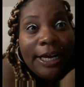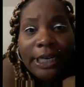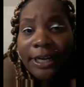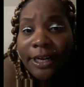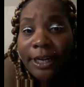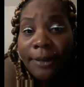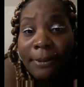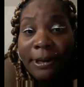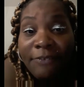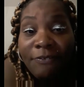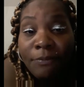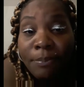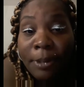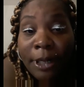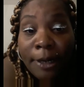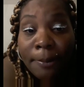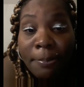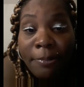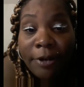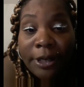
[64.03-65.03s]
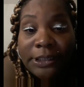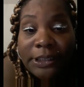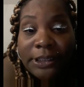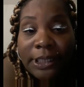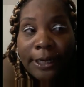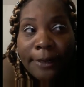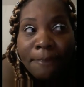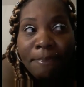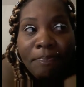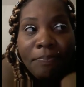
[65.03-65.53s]
It can even be the
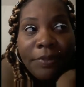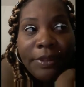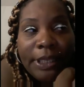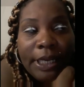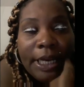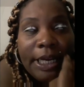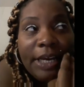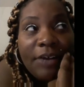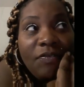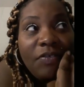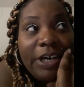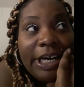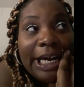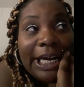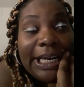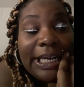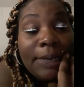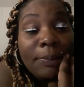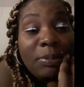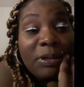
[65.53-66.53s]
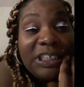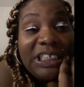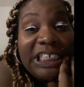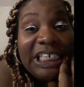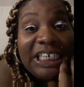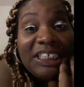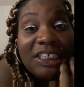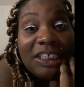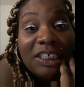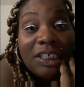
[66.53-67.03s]
president. They give you that
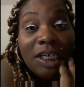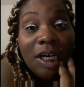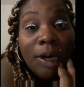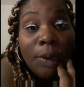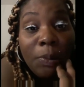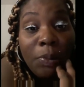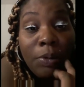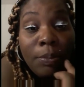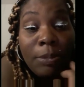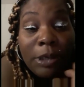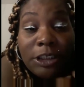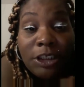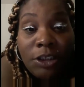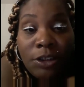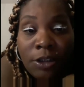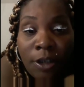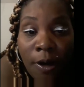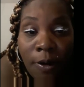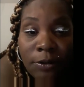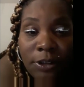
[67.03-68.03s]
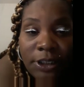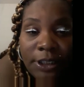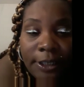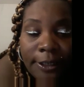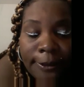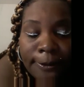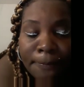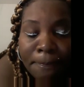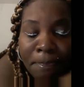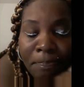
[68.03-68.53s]
liberty to pretty much talk to
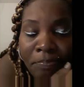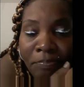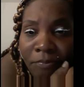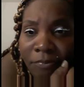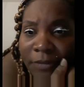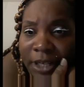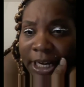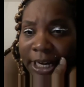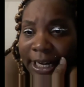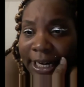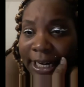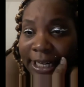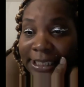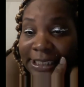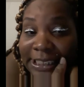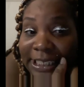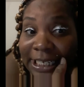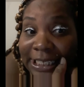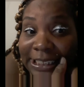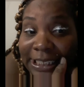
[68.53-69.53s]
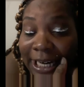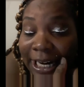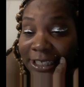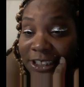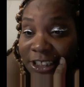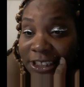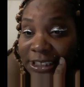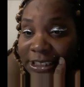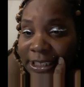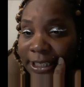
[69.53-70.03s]
them. And it says not
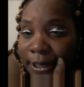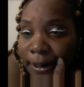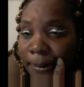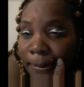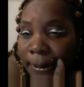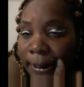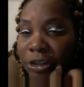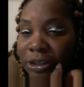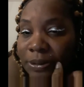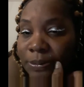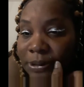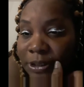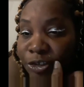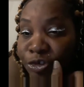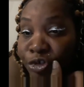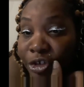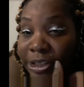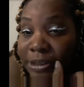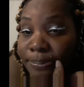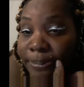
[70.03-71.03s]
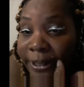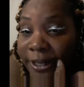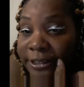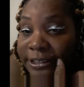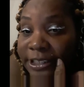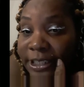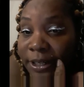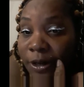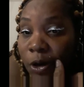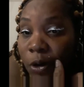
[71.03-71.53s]
just them, it's
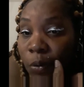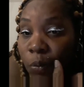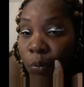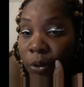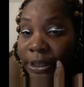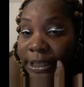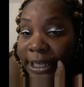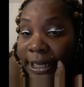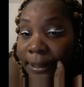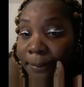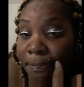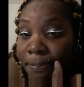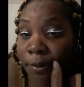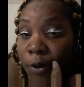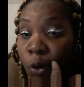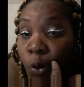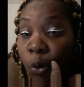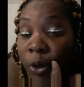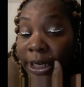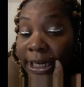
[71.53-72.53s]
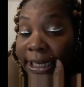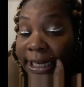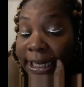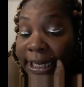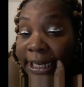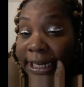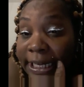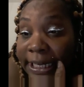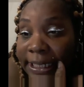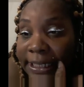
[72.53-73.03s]
transparency with the
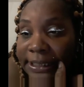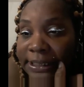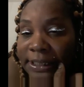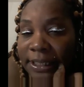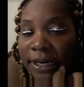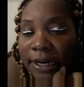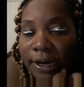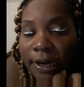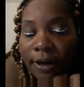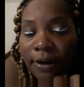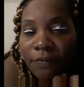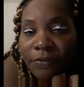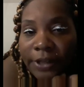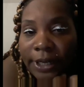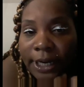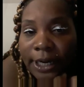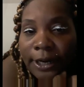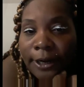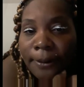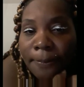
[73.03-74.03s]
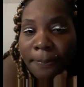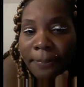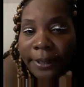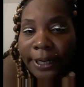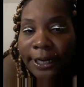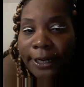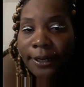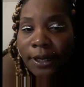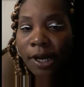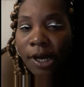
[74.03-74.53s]
employees of that
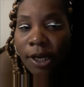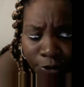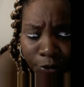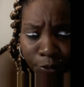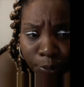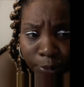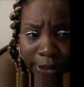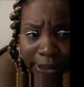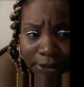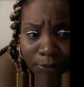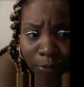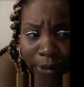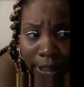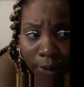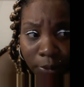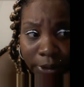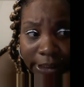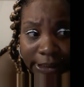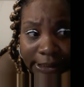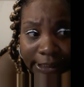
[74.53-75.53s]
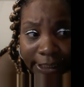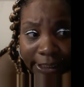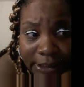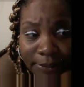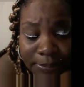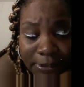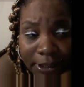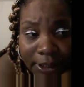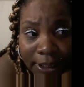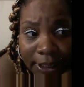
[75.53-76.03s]
company. The reason why I want to say this is
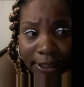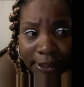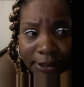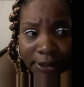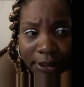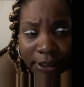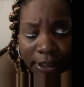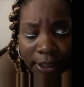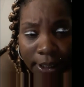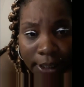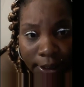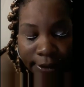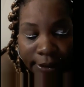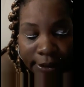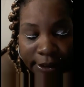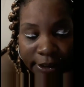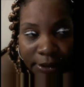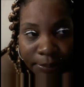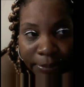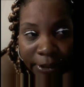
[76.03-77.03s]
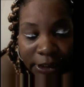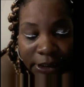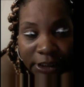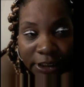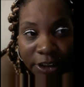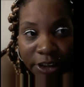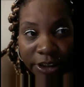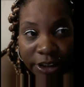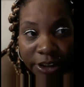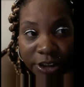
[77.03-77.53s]
because this
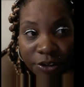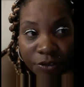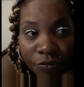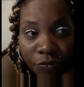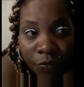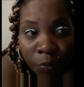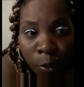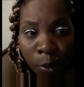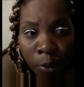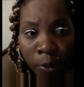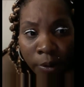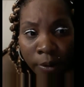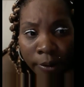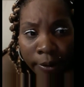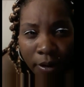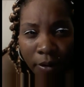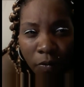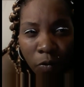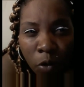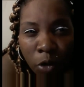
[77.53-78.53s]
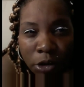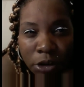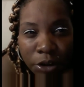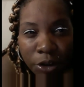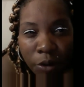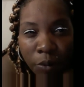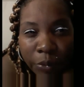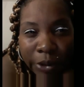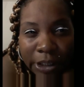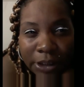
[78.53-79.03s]
message is for, of course, you
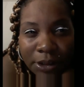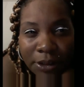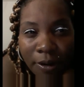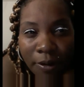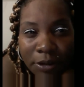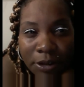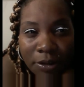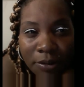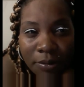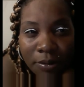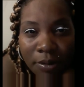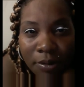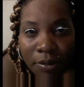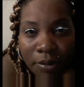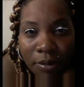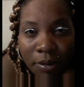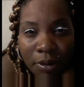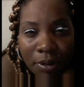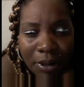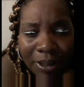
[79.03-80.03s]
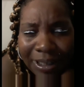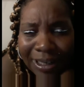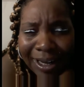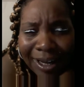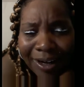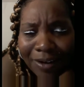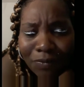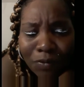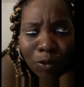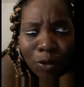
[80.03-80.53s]
know, we can talk to
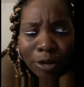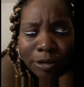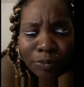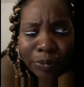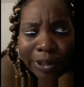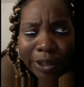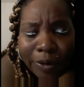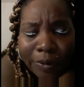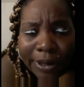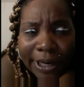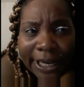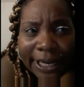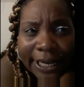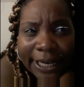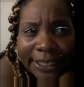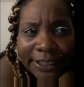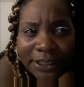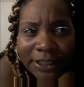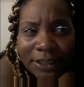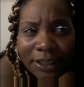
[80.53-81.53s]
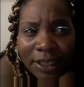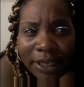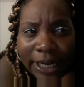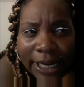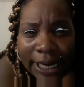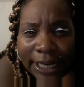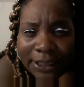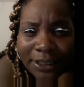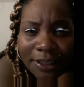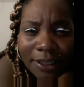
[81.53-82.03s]
God. Of course, we know that as
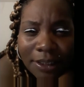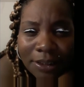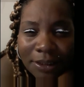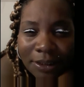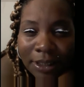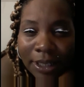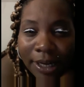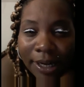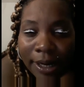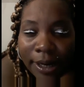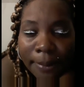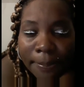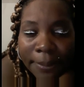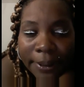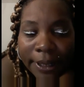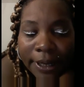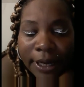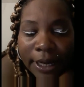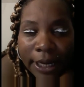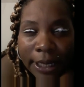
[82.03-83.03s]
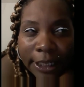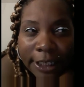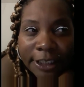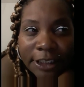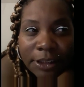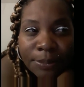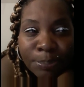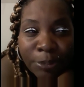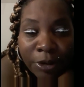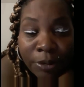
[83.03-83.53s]
sons of God, but
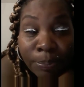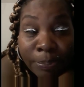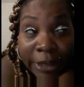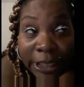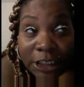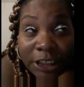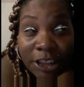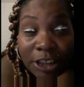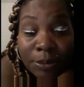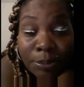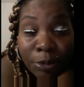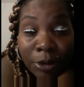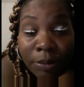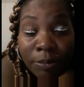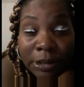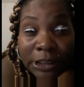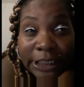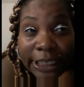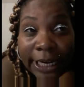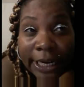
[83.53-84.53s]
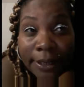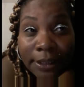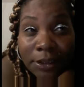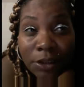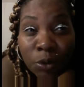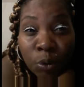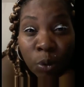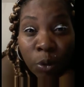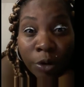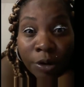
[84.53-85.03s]
this message is pretty much aimed
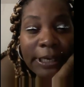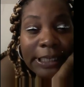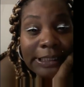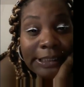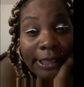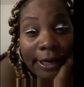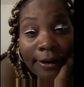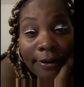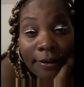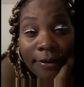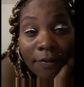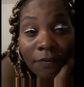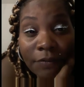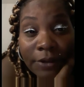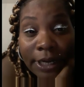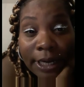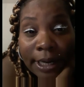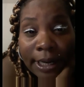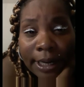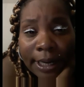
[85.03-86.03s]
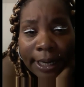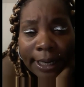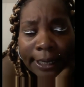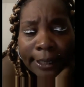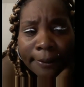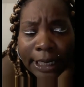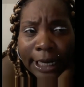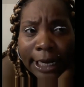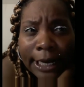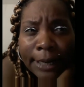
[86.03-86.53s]
toward that's not of God.
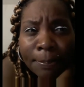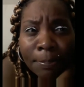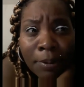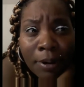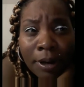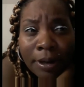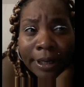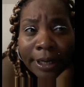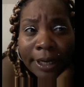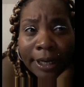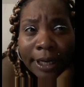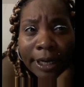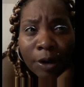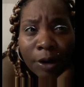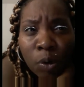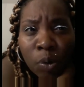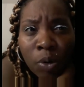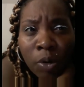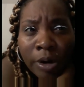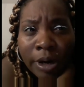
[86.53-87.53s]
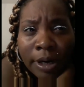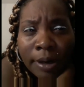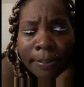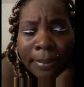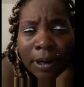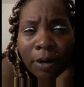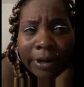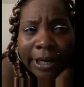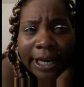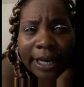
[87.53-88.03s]
And they probably inquiring
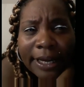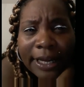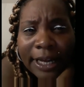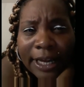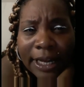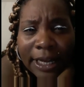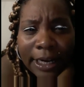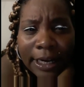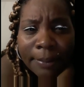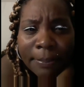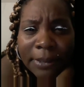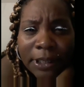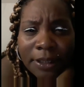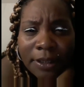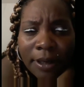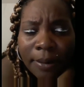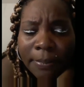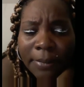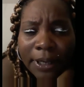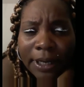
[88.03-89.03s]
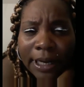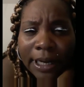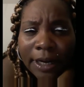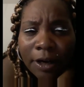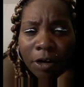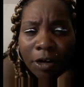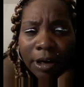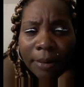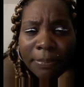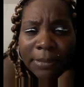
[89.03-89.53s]
about, okay, let me come to God
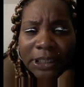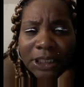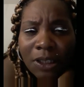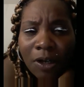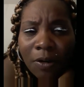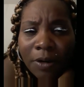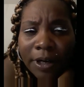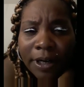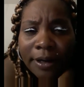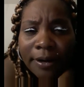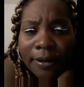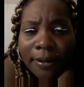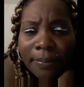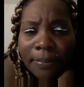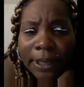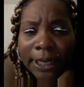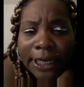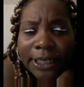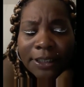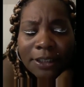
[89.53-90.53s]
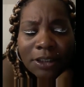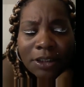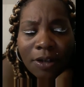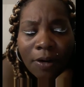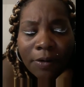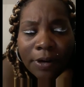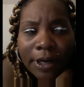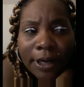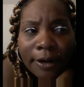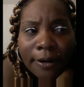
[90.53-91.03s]
or let me talk to him. I need to
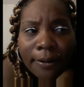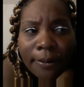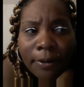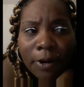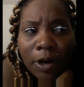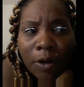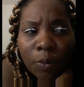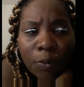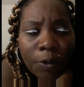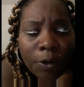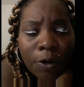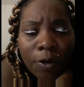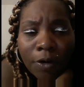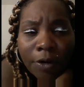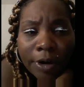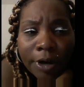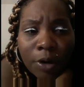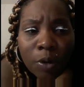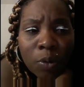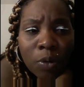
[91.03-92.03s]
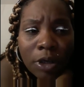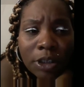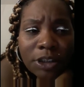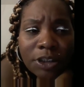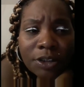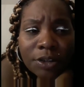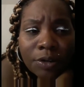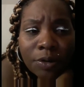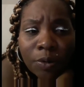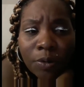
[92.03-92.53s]
talk to him regarding a
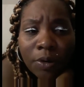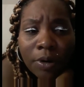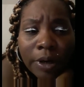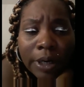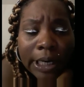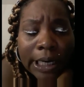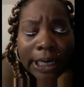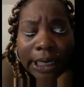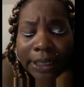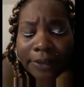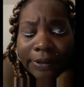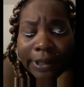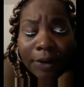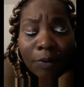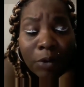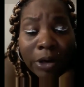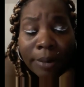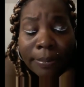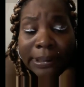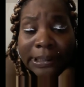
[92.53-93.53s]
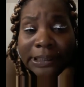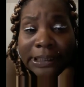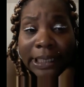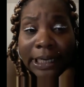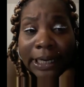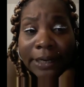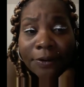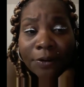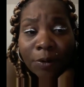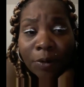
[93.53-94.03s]
question or if they want to be
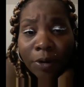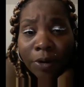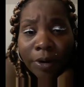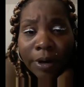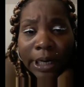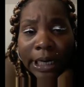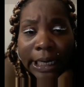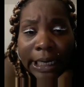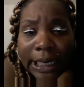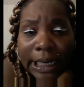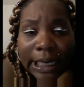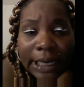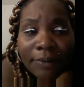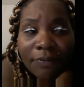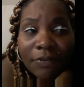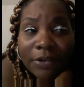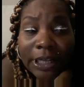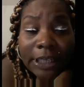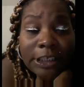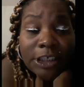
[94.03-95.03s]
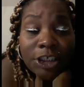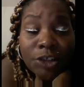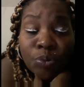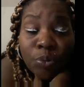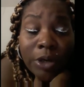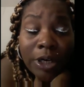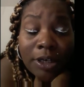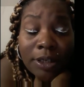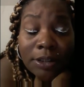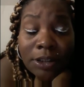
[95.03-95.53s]
saved or even if they just
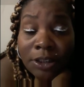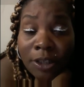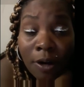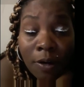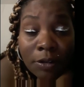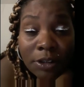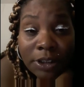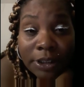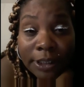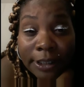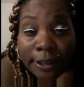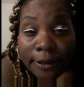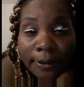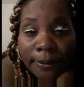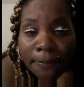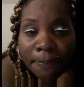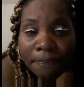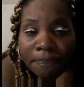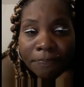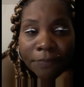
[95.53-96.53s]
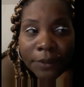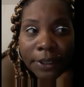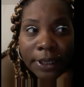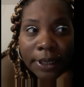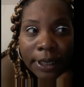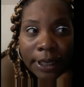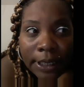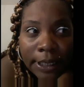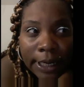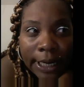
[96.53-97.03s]
want to talk to him.
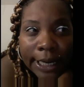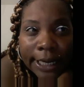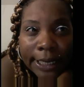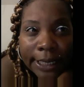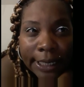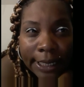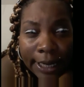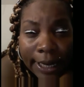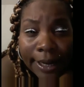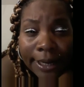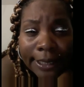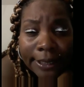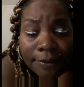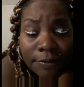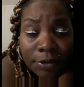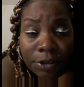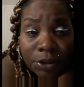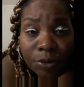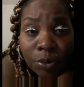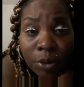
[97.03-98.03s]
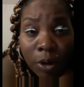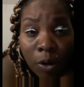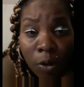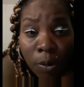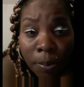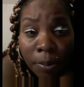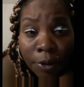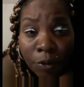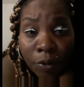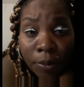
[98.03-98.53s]
Like, God gives you an
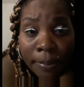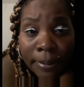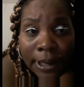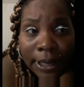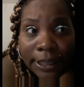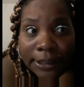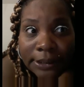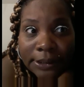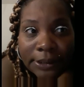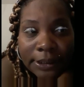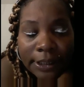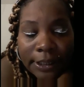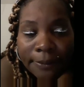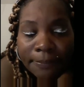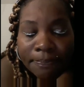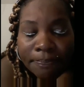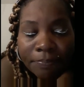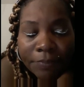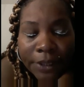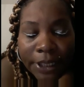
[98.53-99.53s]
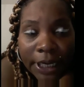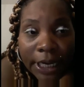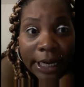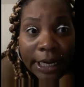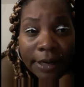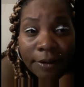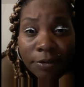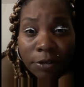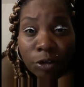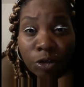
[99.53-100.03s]
open door policy. He
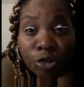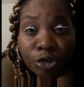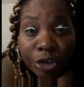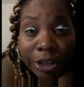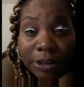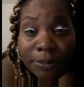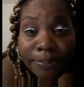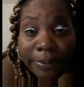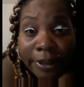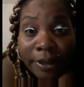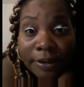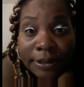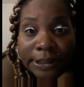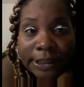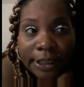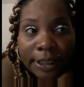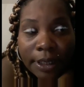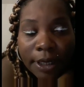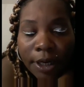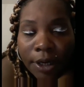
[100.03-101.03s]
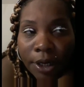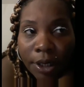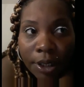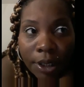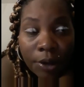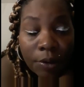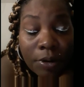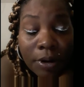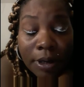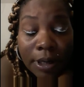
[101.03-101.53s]
gives you transparency.
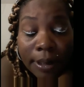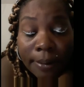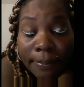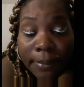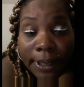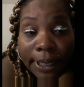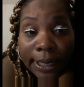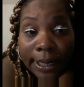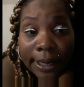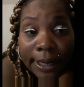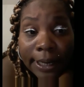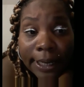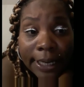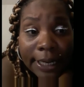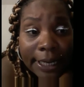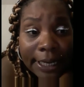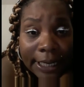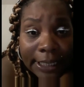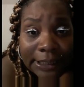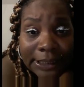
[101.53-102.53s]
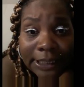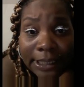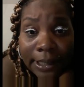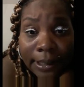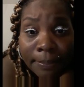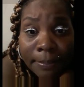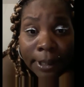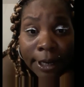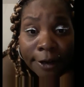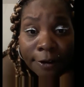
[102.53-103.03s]
You can come to God and tell
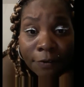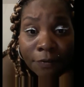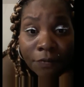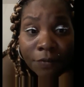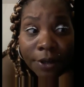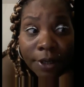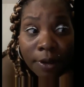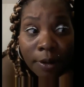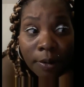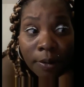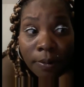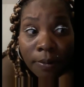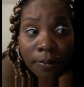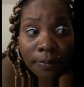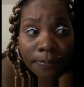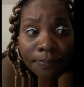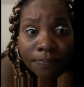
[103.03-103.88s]
him how you feel.